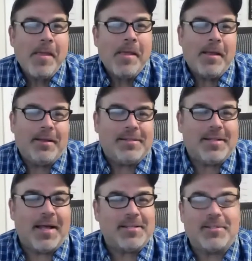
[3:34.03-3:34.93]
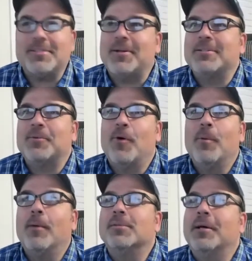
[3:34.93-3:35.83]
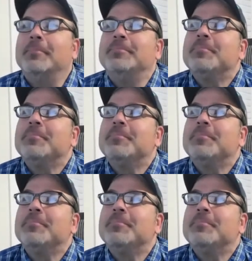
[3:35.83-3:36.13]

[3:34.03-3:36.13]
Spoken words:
At least not until it starts to warm up some.